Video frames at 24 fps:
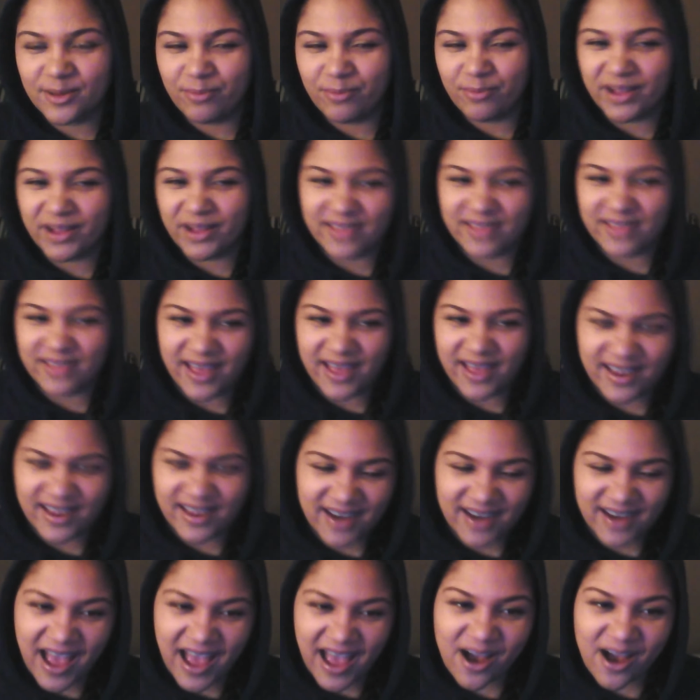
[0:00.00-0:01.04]
But
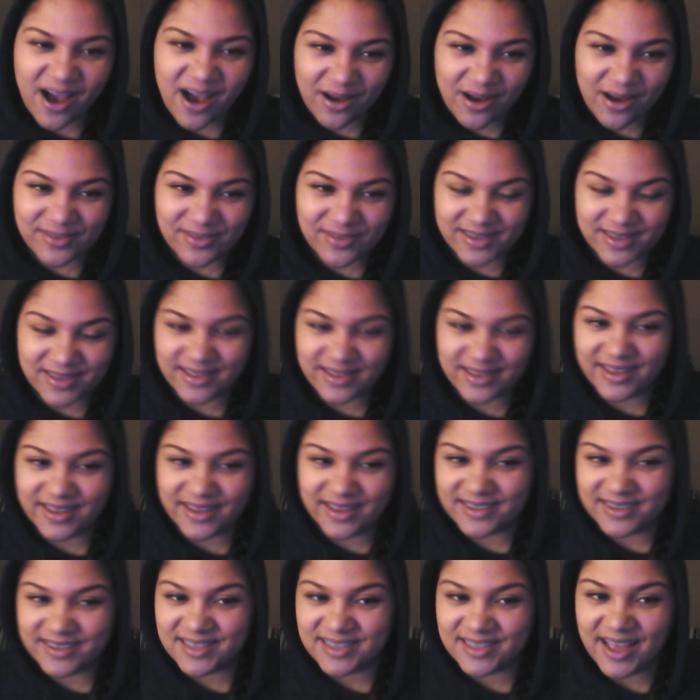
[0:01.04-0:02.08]
then now
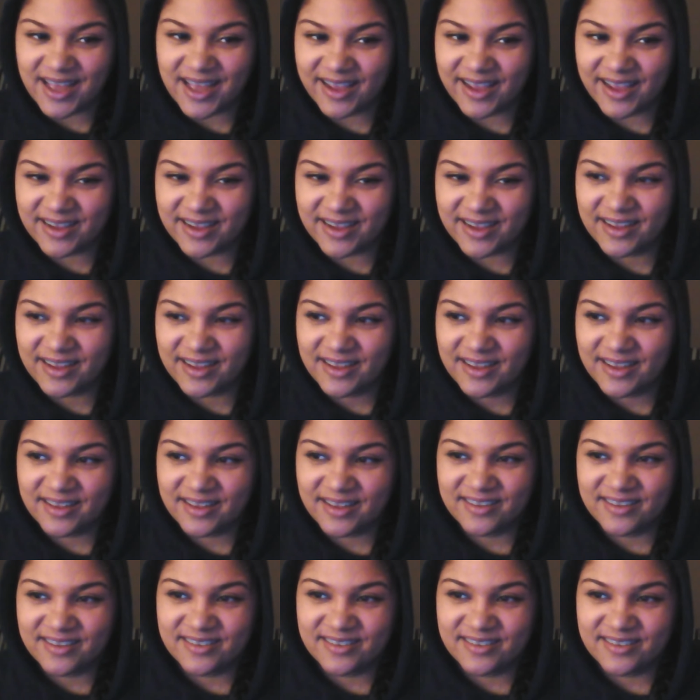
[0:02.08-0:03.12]
everything is like
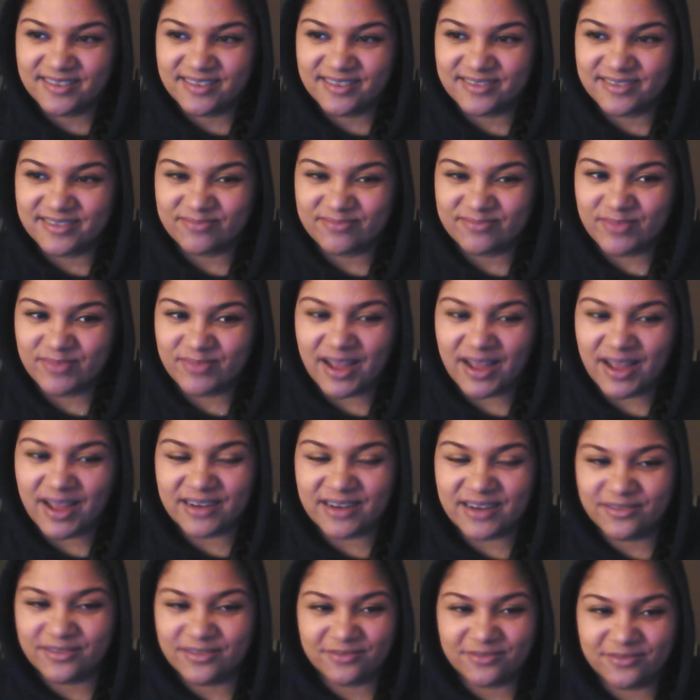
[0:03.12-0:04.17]

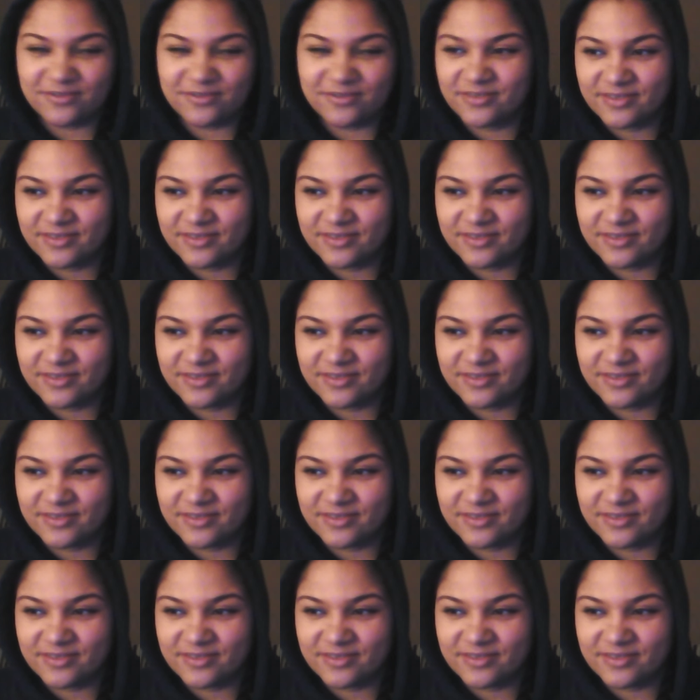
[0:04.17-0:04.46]
kind of,